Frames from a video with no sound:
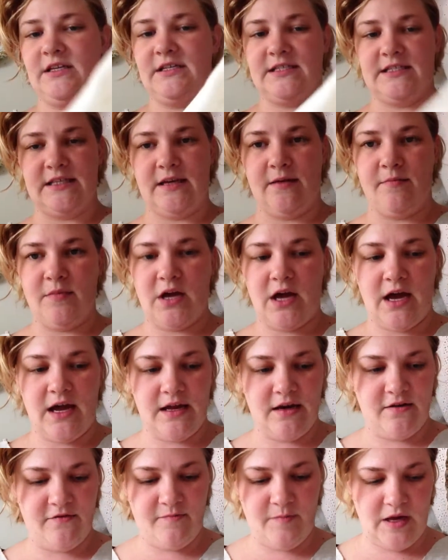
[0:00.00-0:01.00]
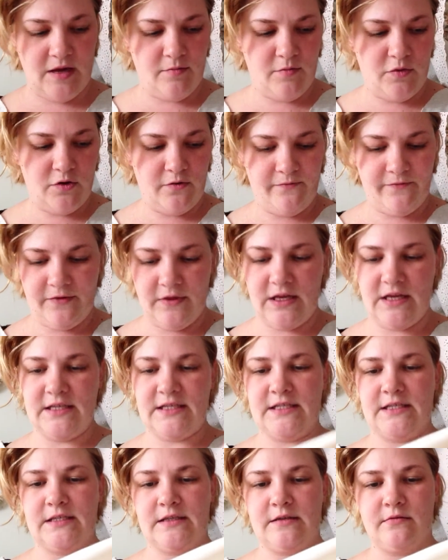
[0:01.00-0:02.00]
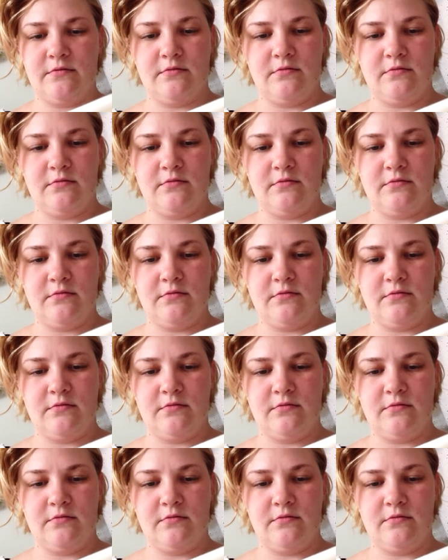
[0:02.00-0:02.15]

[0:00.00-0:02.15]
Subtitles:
some kind of bamboo fleece,